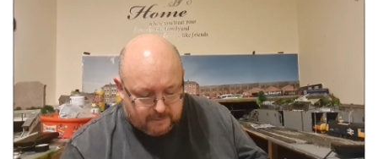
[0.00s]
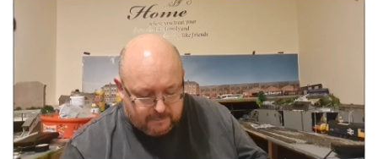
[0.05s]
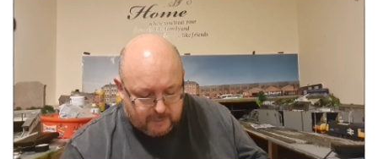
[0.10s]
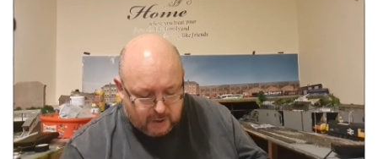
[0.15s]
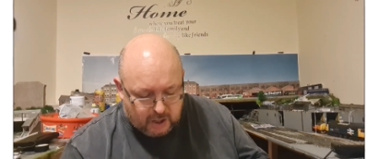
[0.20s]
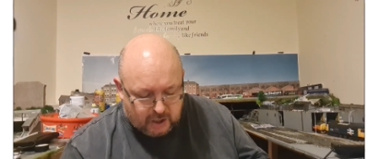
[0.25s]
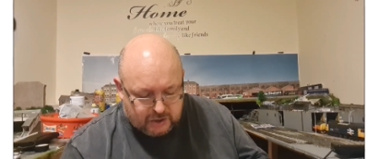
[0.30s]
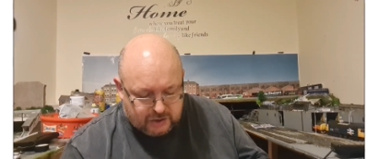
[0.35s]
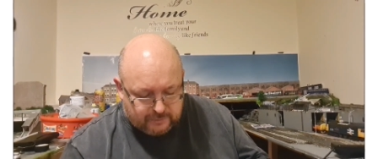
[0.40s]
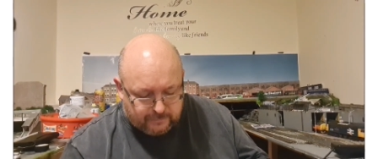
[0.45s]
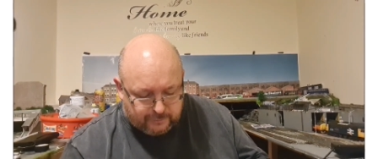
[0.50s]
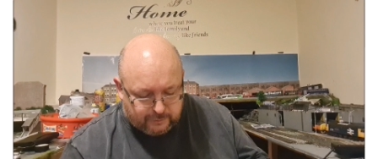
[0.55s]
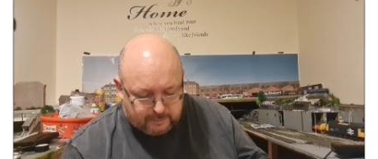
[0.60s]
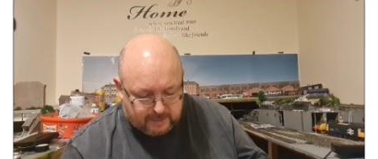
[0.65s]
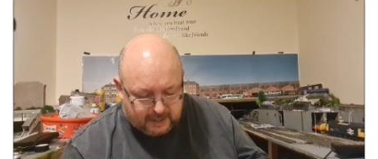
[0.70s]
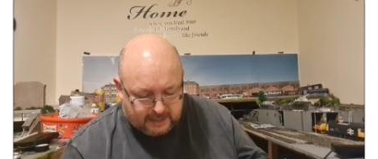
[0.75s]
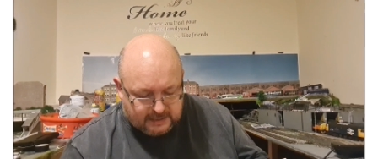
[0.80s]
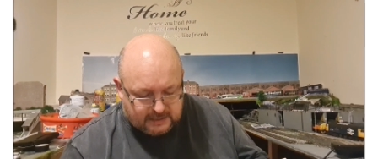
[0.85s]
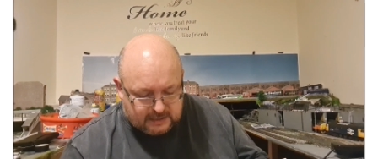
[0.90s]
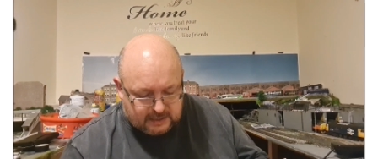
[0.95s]
Emerging
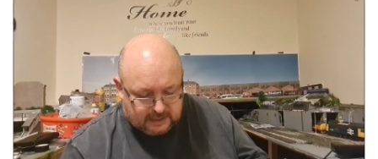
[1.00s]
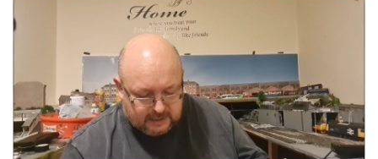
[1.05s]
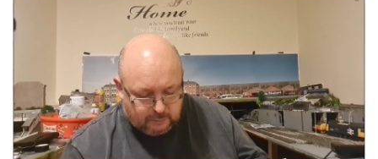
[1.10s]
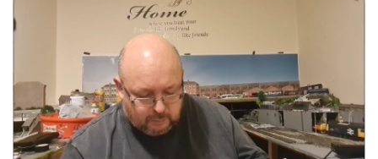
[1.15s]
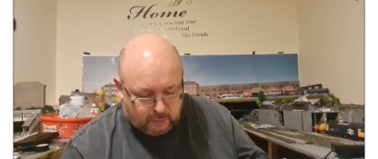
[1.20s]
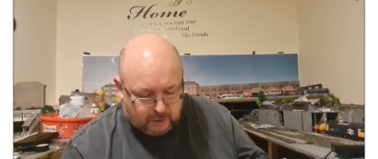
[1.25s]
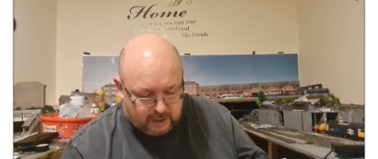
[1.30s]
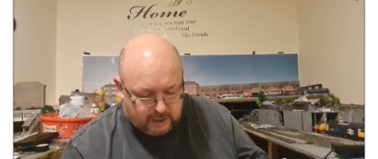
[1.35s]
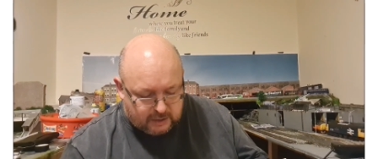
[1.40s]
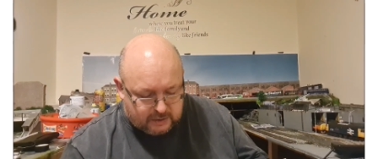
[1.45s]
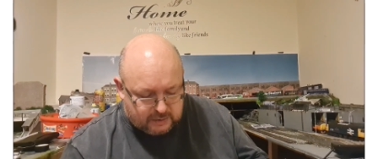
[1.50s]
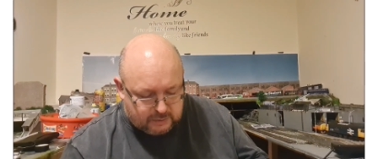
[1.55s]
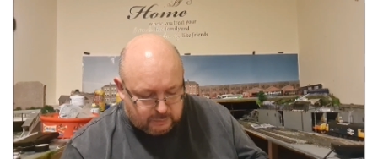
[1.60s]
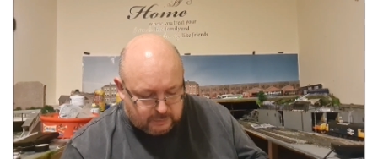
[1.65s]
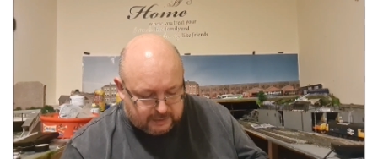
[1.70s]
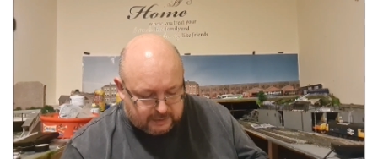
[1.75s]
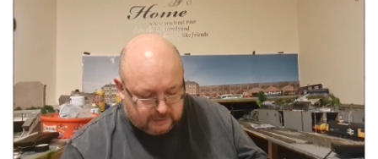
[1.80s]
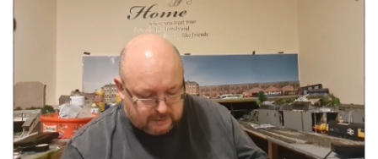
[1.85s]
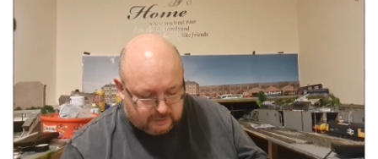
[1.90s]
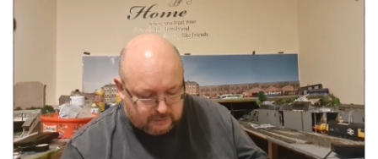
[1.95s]
from Eastleigh
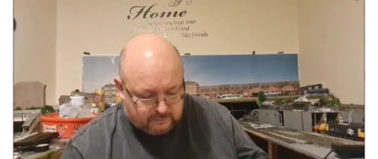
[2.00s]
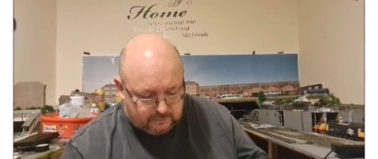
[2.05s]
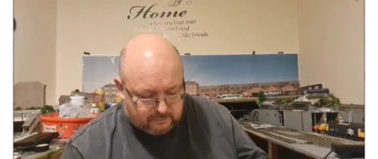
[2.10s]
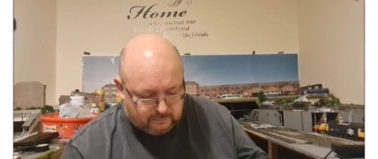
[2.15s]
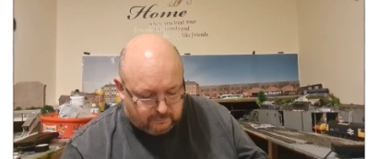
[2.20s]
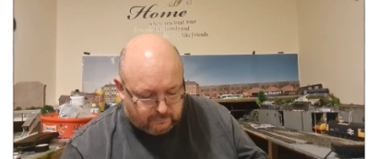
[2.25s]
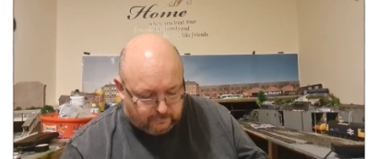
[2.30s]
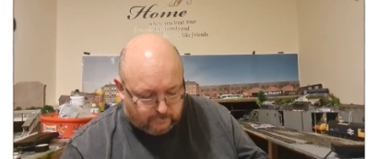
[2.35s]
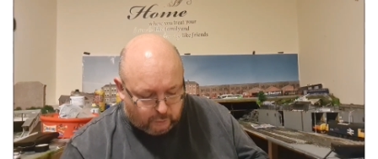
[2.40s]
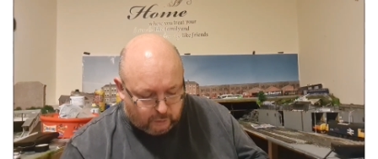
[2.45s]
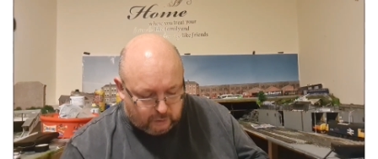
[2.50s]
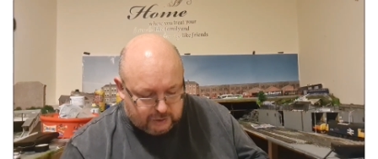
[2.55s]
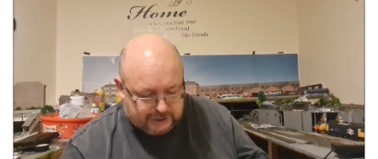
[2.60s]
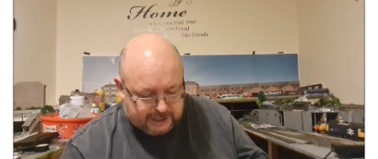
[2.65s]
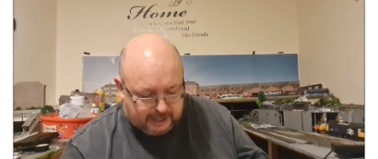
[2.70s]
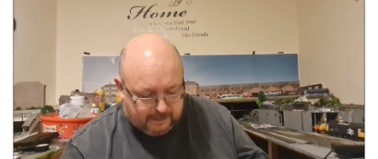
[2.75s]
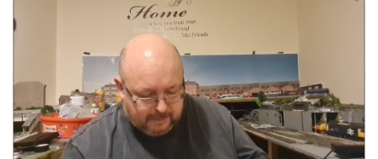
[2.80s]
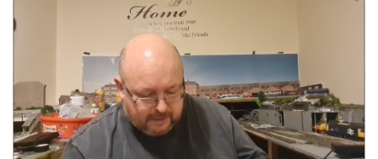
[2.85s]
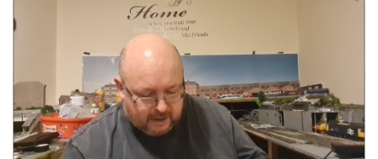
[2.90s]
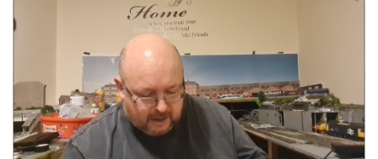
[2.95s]
Works with full
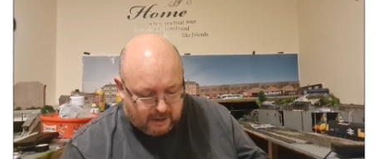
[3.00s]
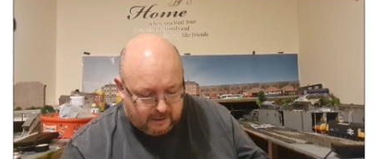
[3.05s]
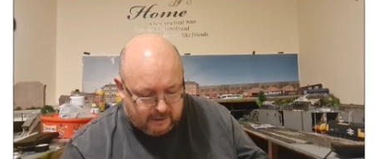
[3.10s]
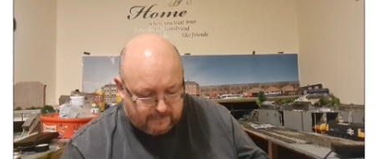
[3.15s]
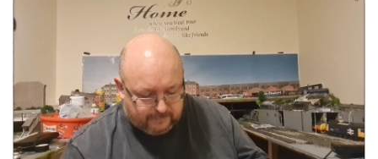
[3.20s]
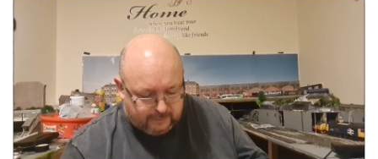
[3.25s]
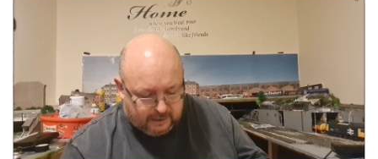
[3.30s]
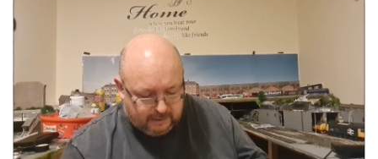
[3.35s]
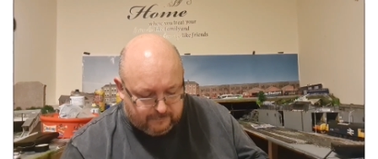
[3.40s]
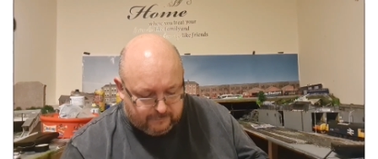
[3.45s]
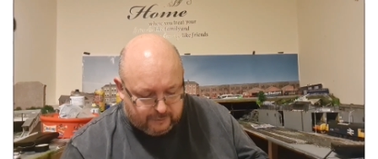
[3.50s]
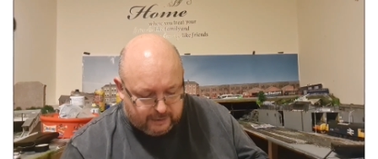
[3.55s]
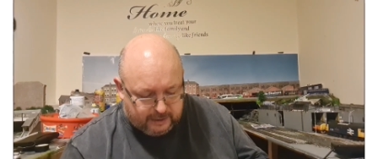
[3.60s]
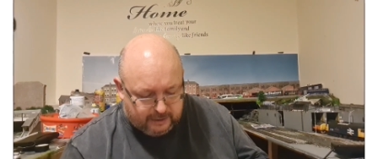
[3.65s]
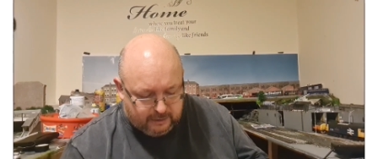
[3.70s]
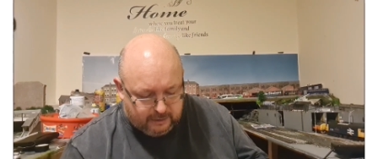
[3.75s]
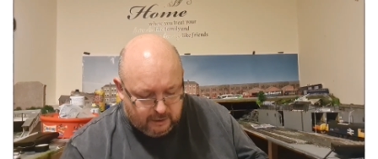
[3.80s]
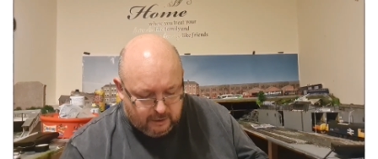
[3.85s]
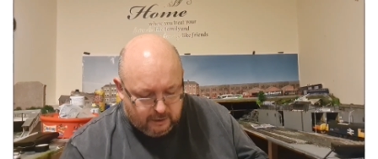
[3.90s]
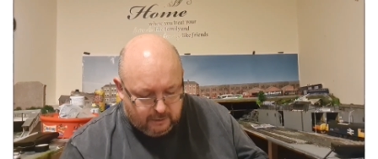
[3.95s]
GBRF
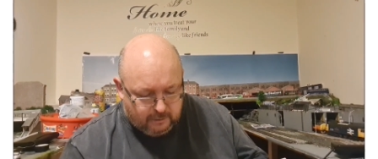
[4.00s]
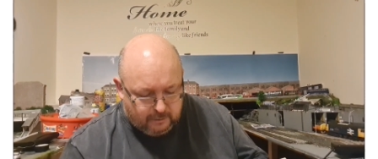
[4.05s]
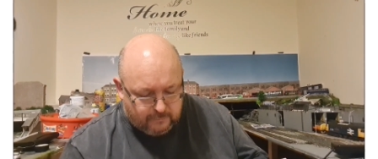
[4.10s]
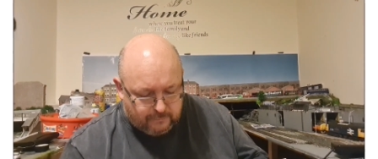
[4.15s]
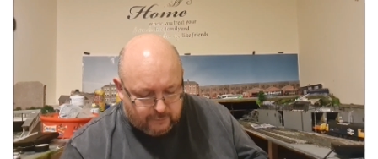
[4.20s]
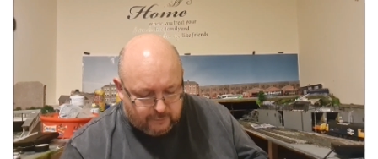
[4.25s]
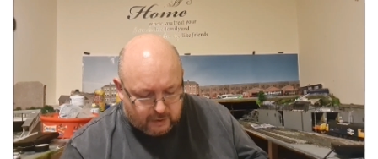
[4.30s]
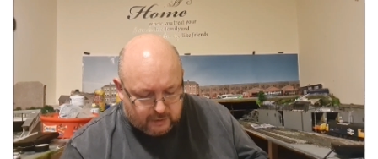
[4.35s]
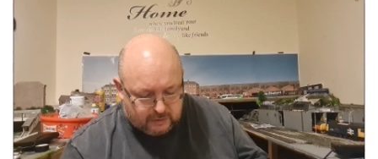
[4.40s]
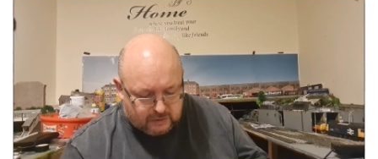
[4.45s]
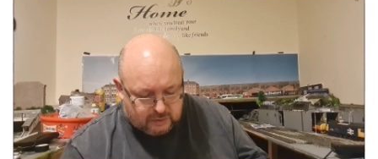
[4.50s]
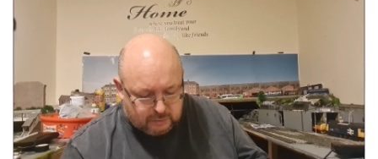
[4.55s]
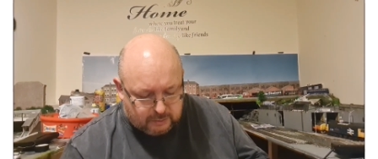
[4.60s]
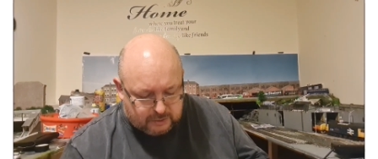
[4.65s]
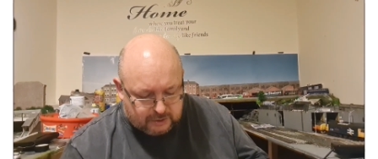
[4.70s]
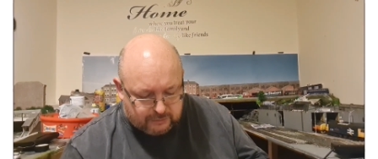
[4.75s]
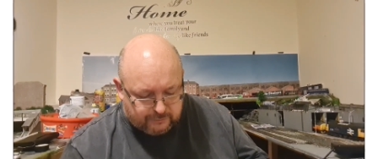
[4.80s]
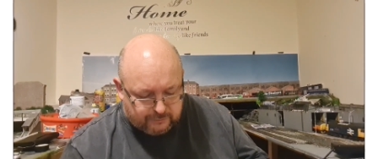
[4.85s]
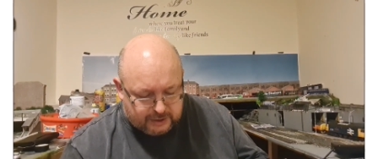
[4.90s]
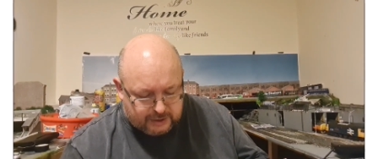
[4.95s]
livery, reverting
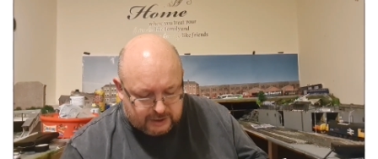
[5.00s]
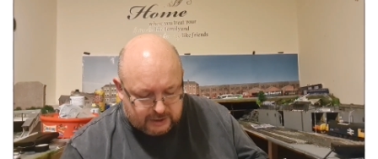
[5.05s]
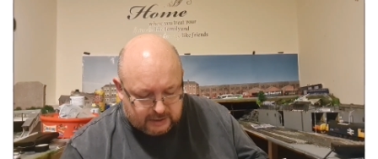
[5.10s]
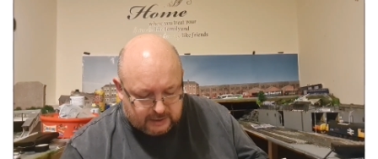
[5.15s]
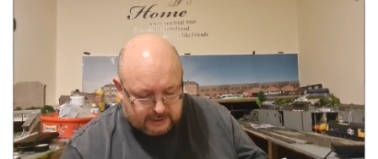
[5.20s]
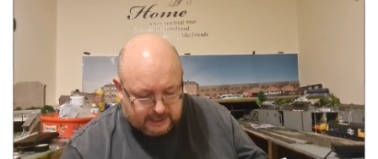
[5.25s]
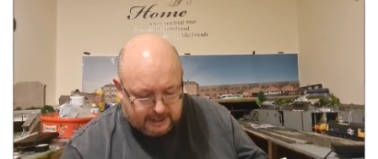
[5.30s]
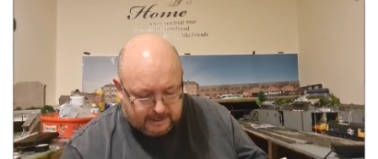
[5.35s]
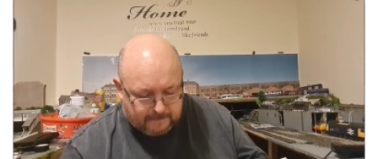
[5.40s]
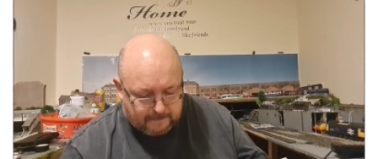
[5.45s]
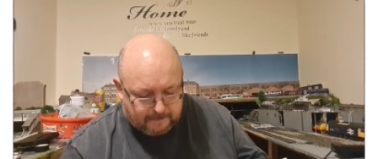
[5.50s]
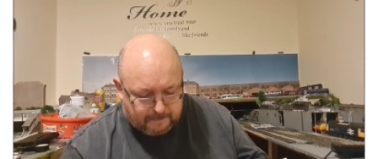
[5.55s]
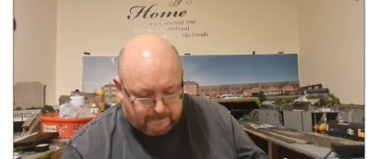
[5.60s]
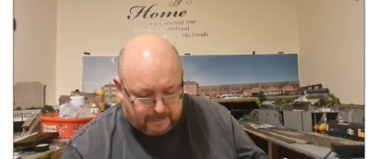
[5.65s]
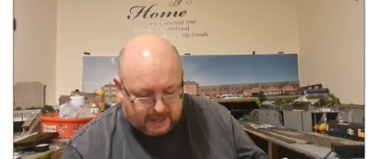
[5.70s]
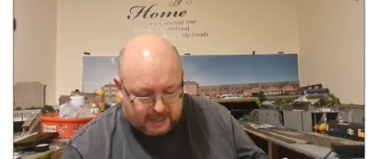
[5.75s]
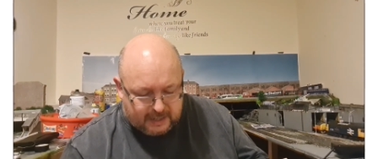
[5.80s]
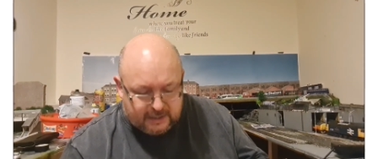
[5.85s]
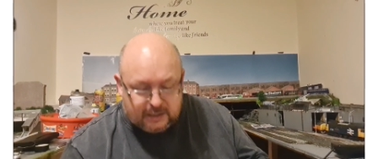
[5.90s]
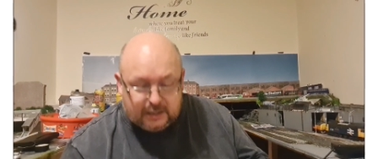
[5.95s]
to its original
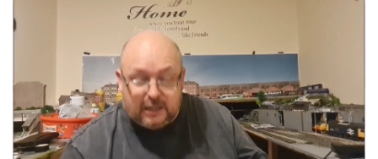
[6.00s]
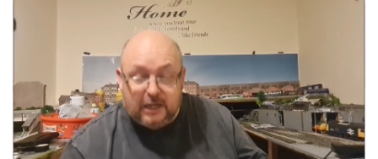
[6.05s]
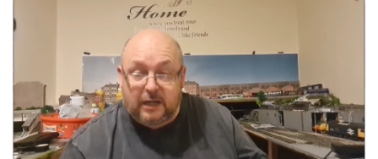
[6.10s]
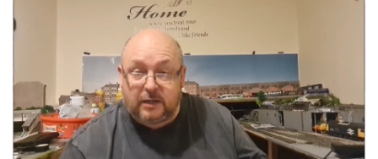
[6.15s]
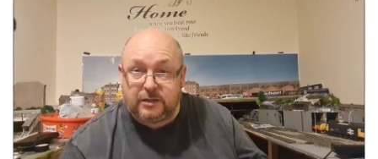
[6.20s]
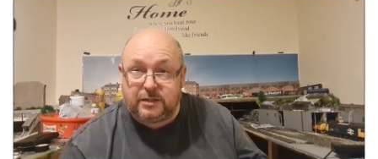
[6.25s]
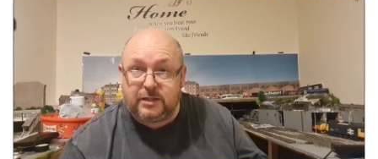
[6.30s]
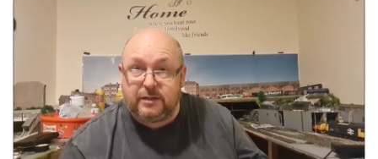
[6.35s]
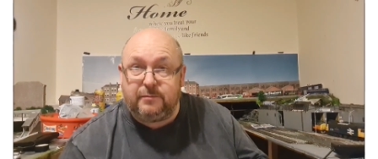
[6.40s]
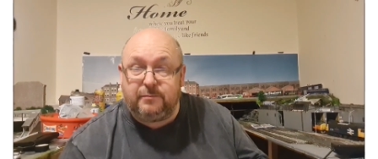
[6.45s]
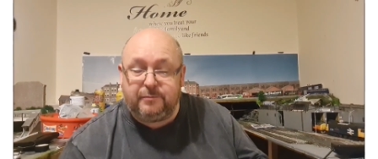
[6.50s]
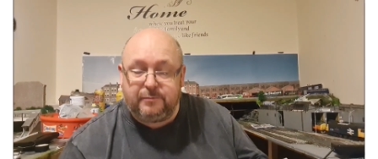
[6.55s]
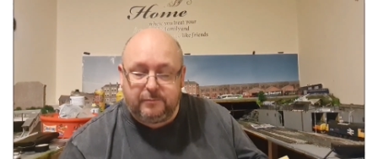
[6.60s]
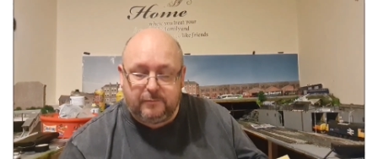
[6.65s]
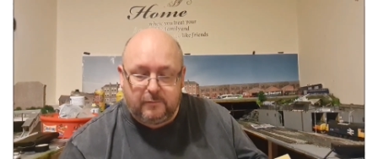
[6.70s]
name, Penugant.